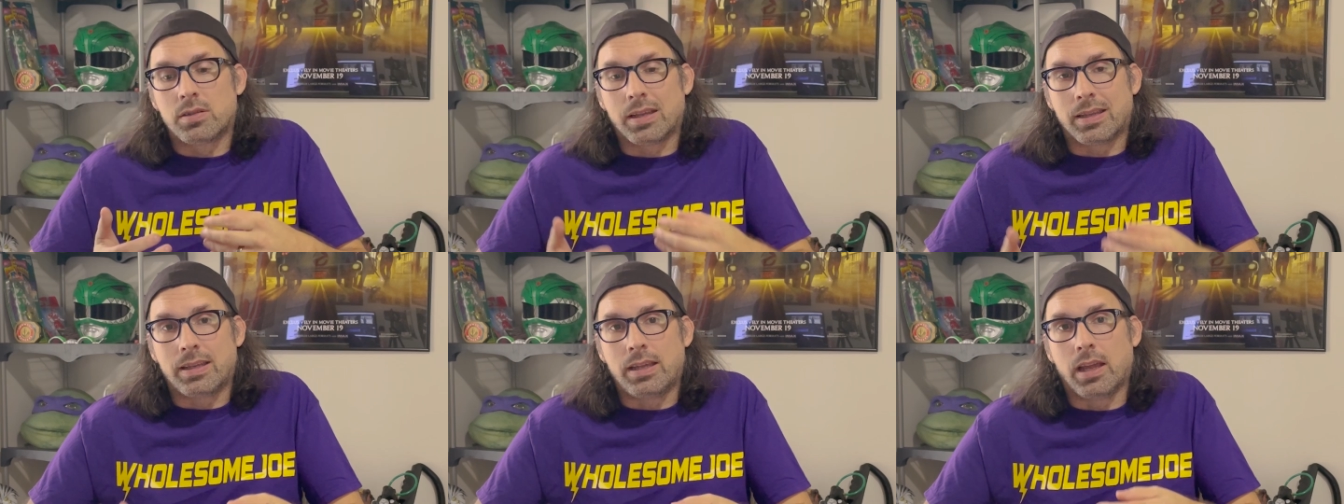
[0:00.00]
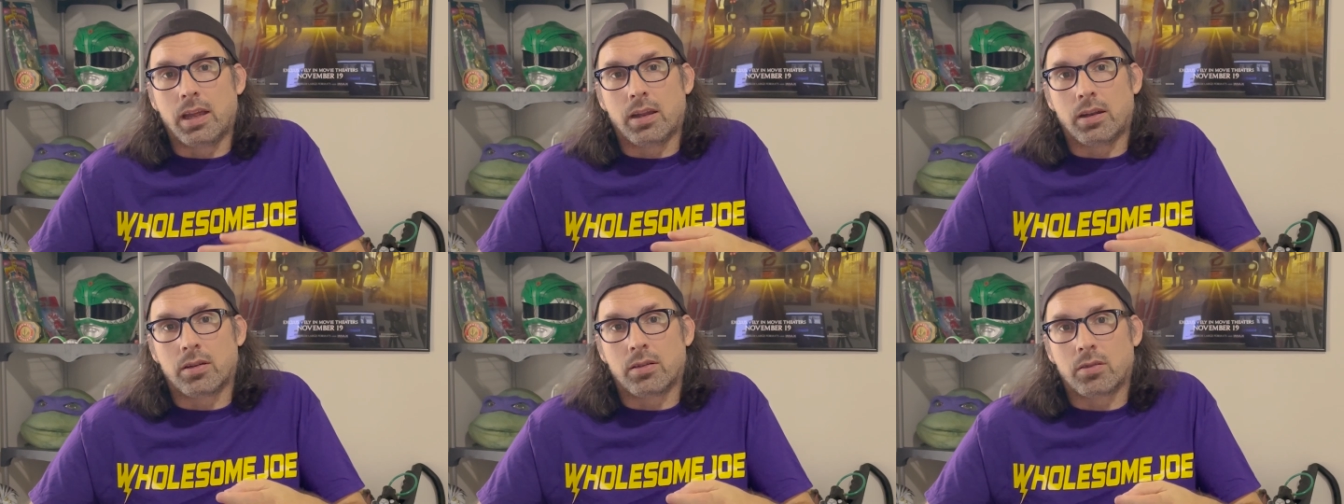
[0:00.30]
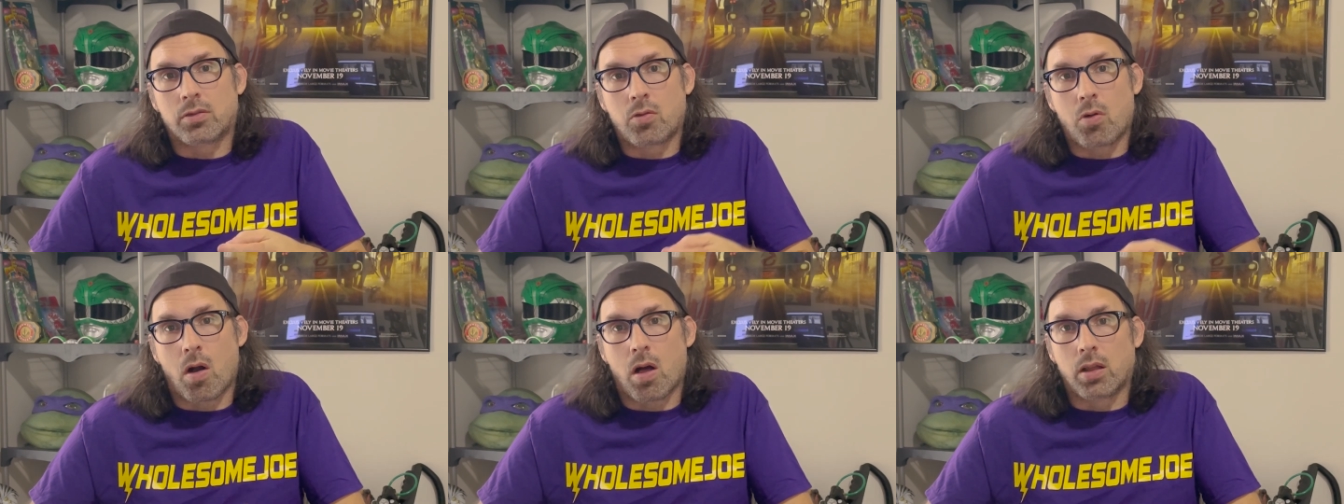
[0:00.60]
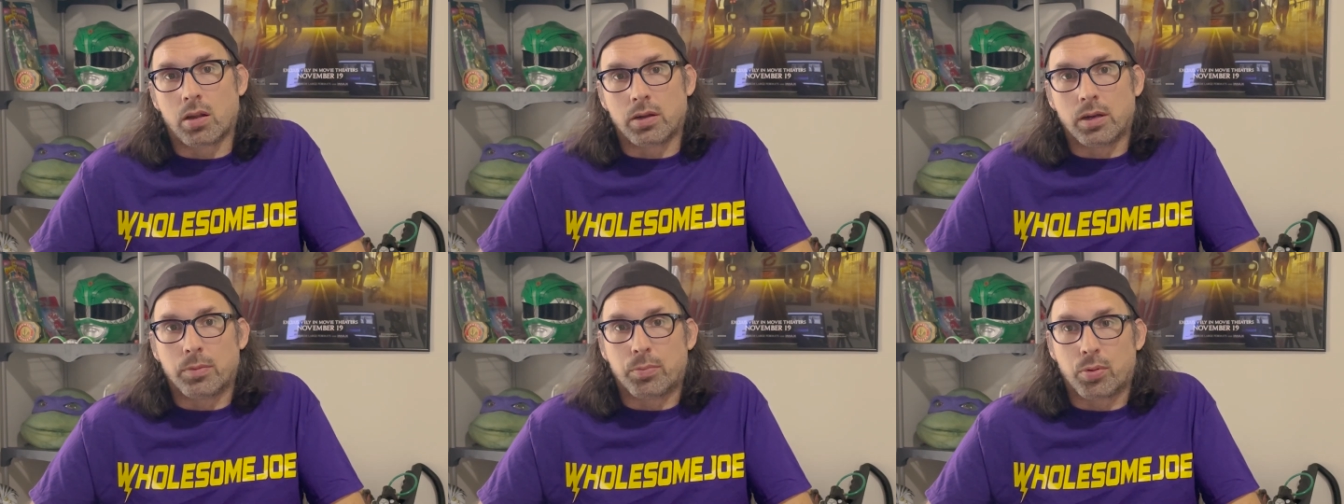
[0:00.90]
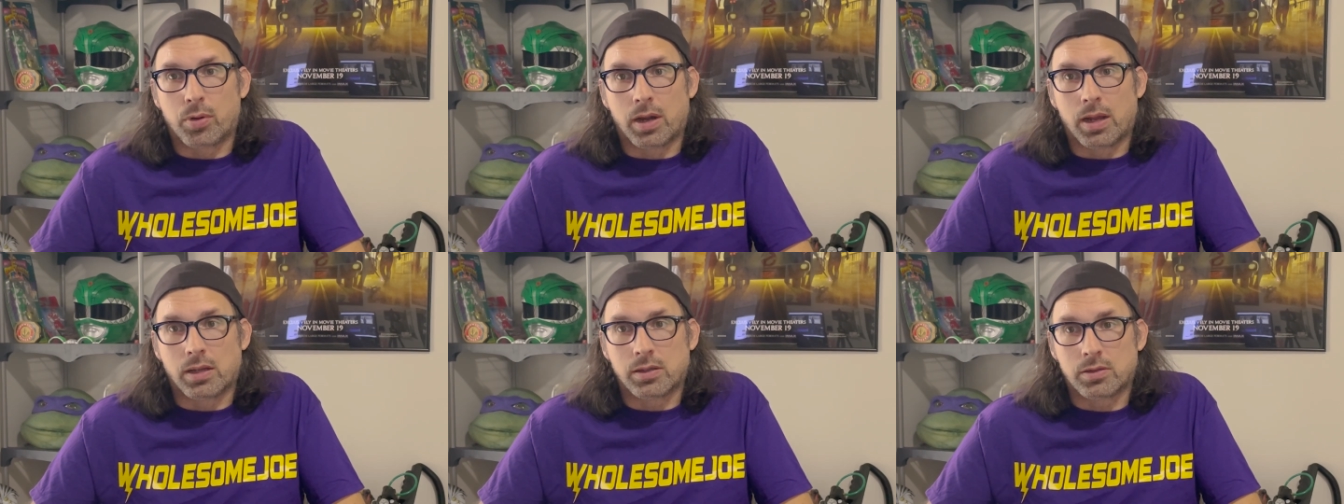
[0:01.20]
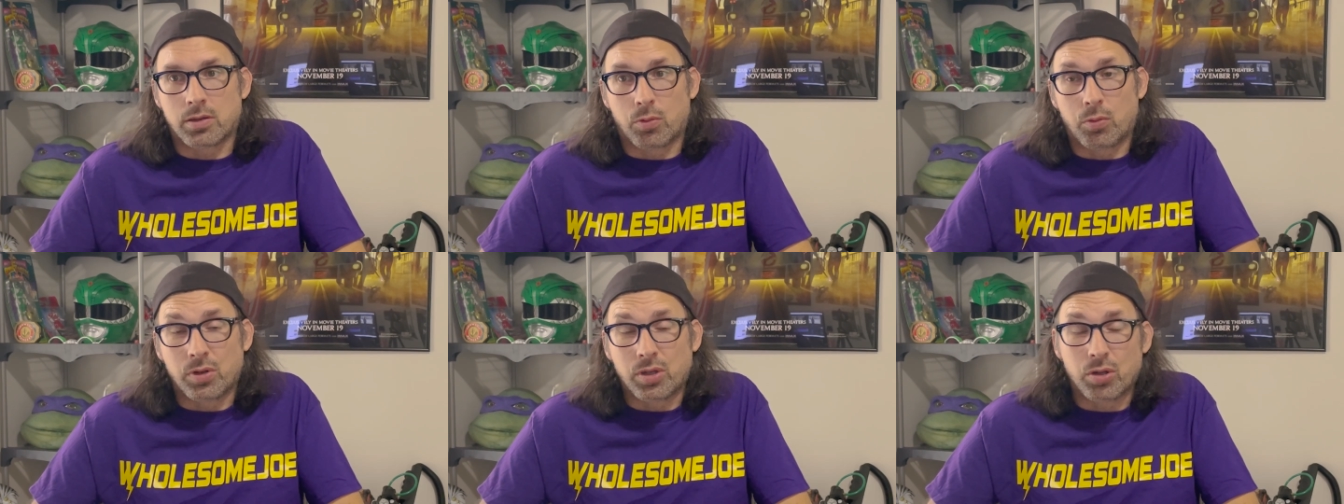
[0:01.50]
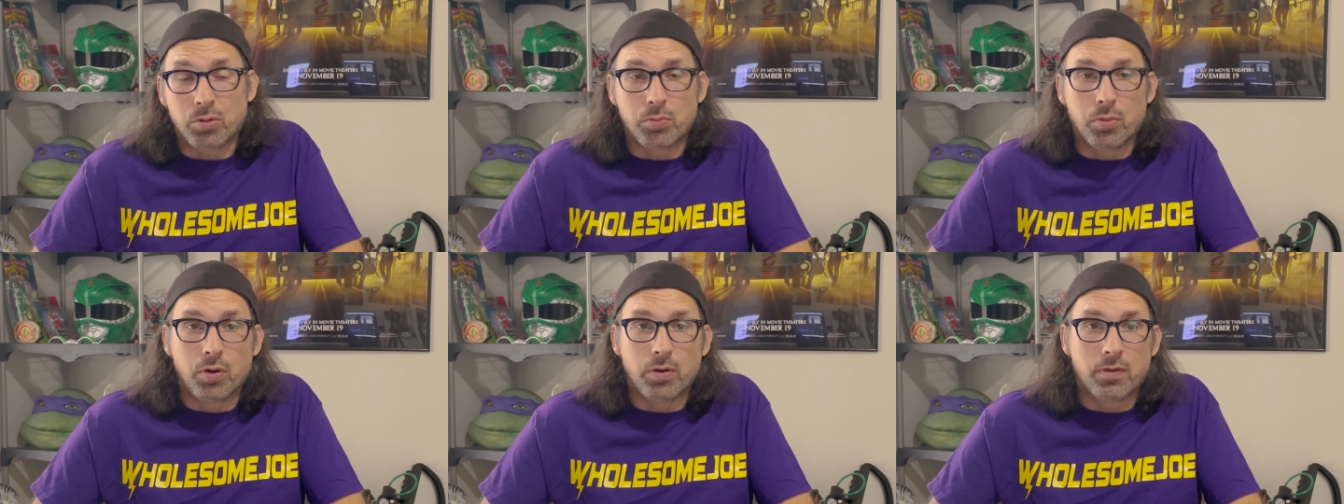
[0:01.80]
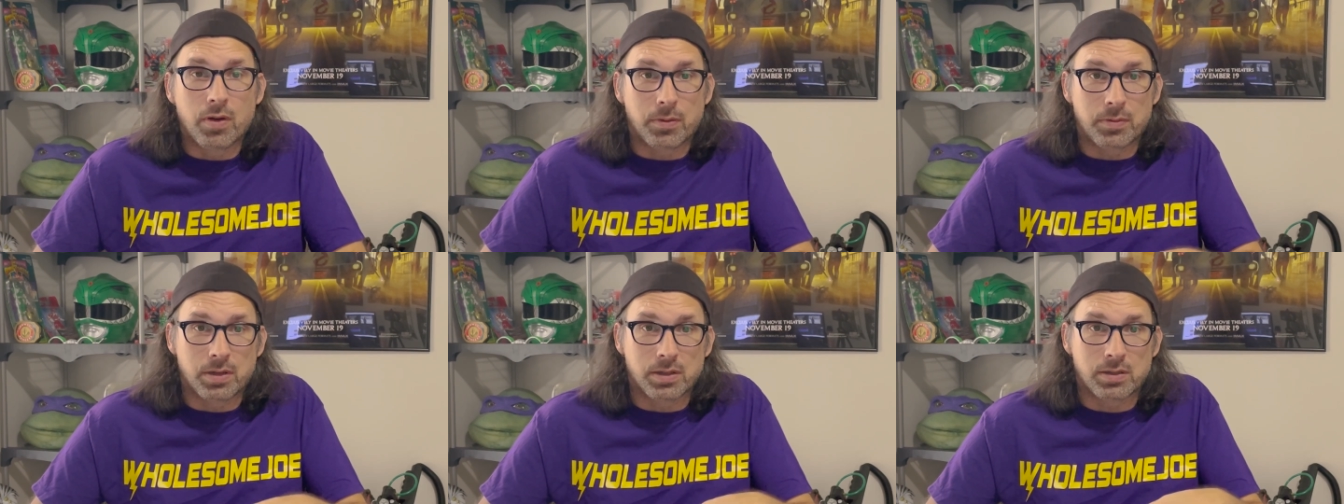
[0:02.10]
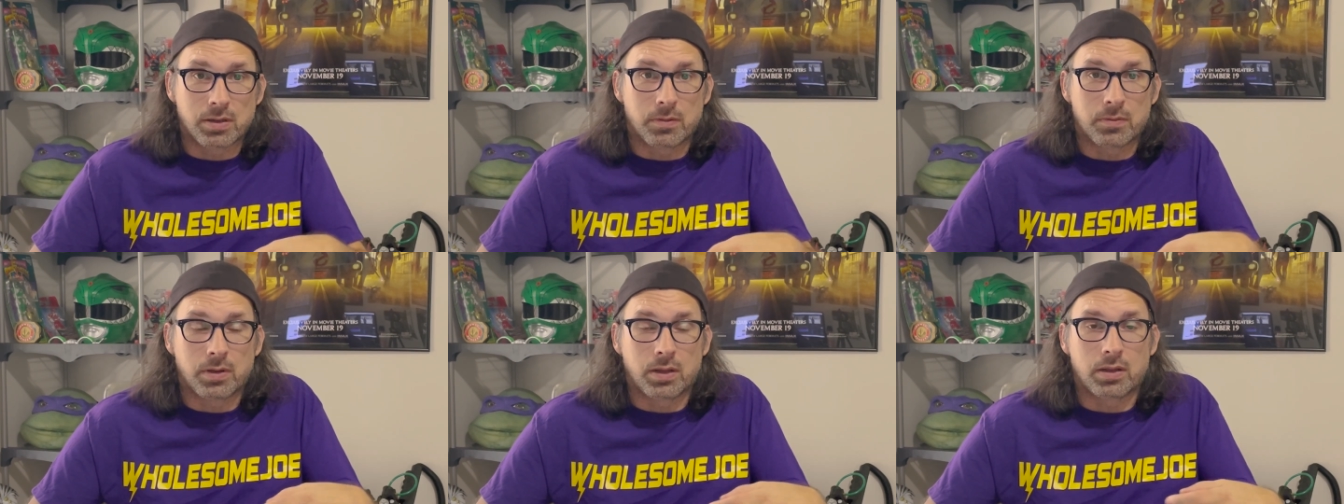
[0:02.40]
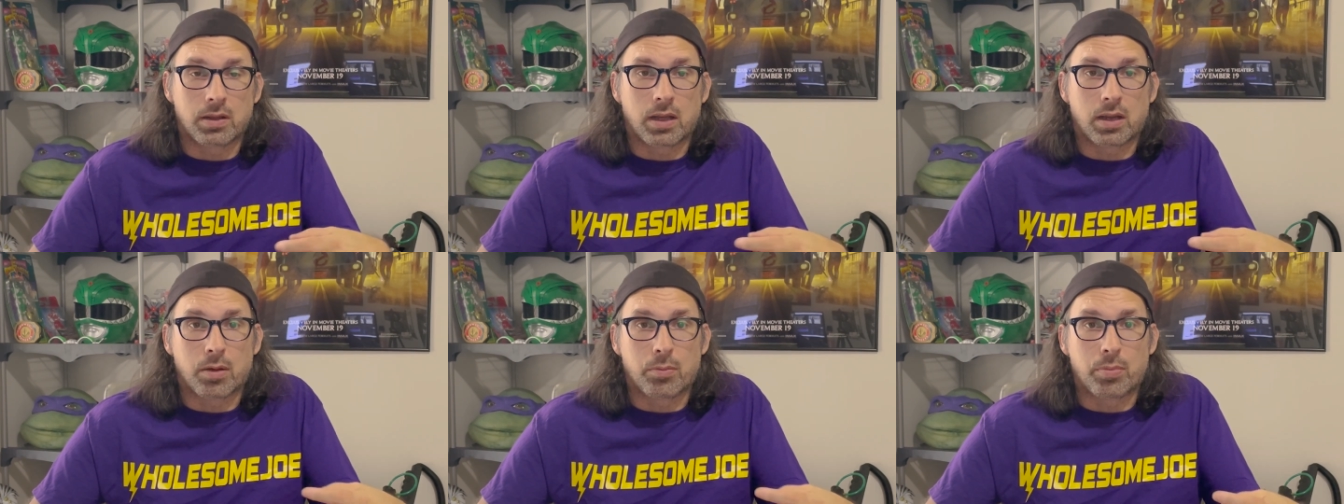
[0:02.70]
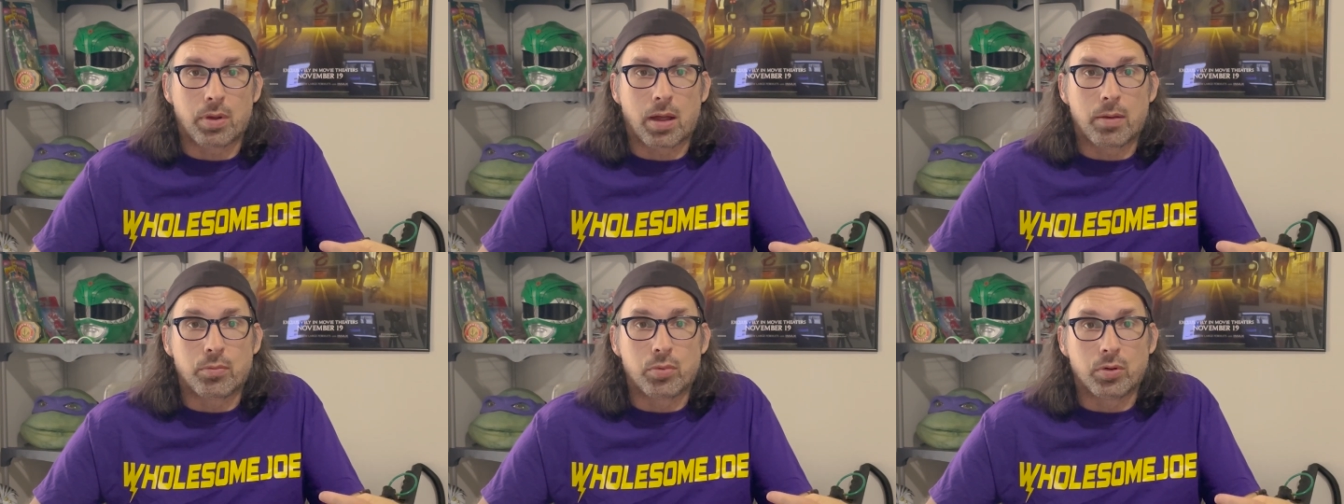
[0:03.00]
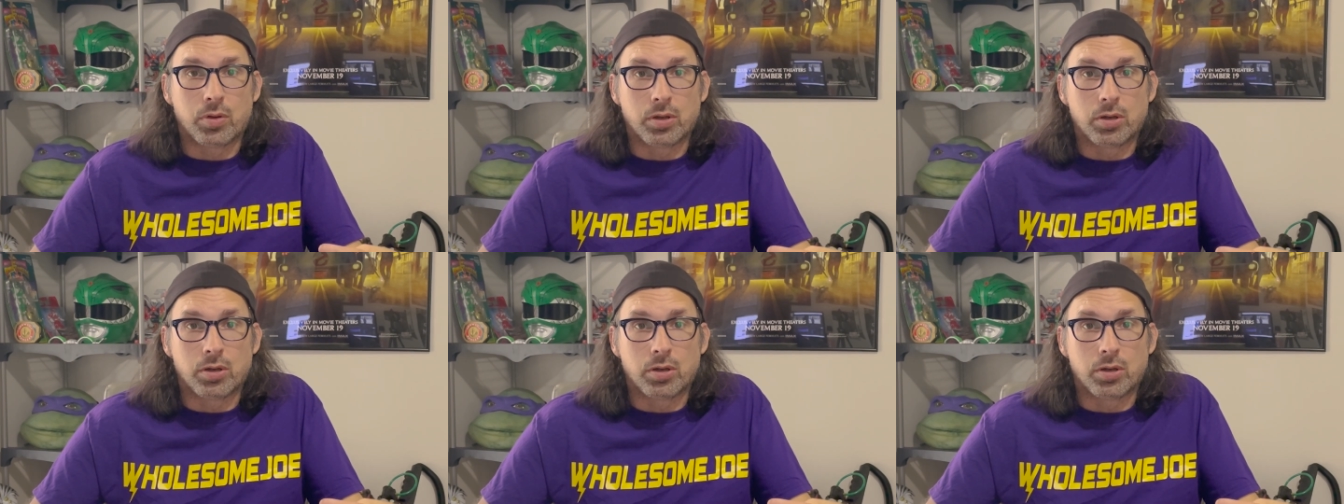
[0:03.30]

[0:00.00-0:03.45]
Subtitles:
to get quality print. So when you move up to something like a Bamboo,